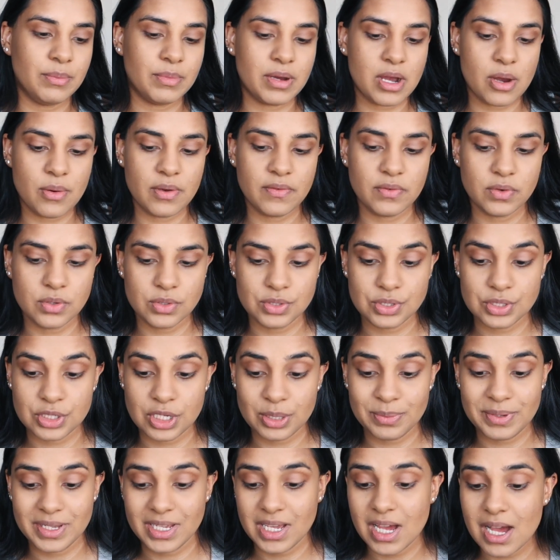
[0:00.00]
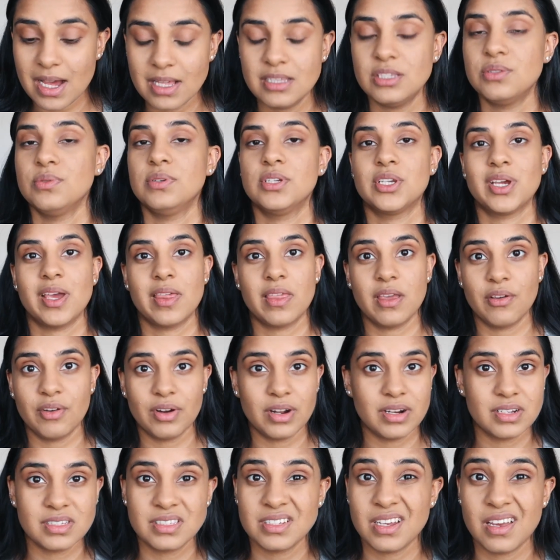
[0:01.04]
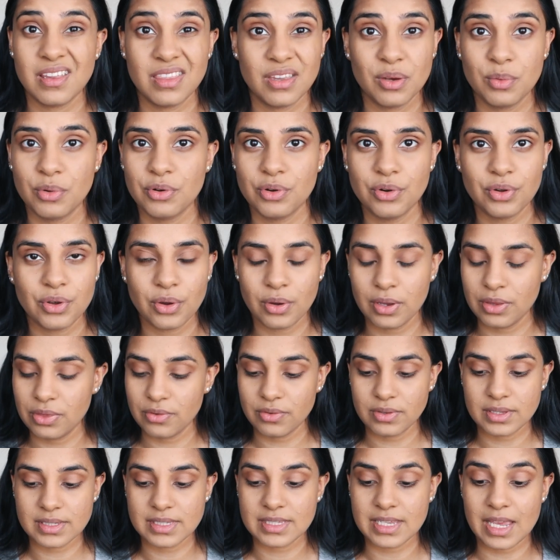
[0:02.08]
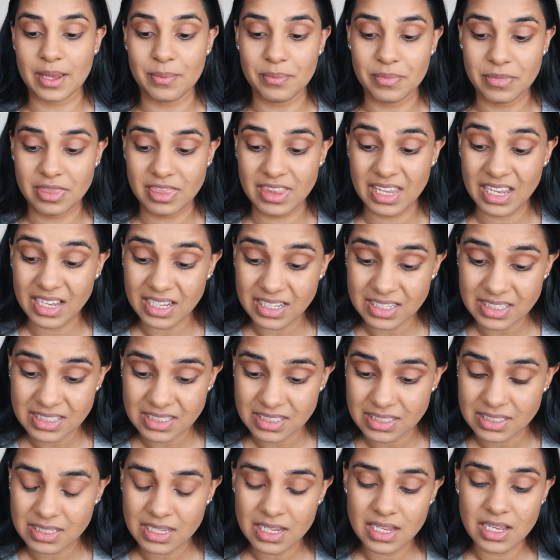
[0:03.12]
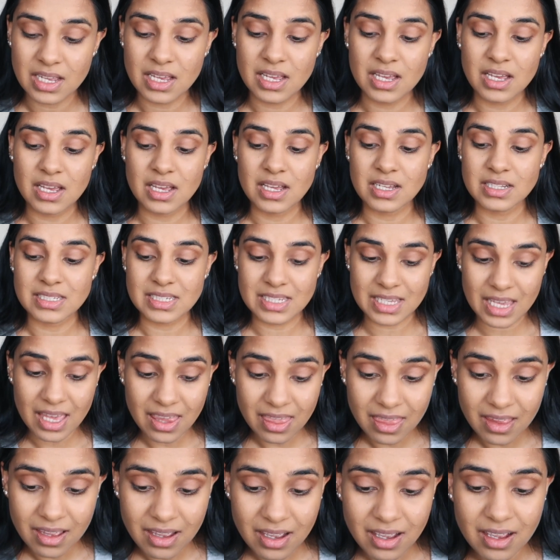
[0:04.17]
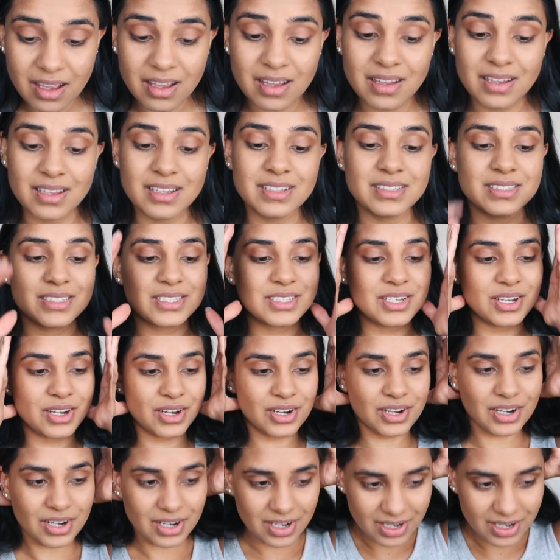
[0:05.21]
but we've all just got to be kind to each other and understand that we're all going through the same things together. So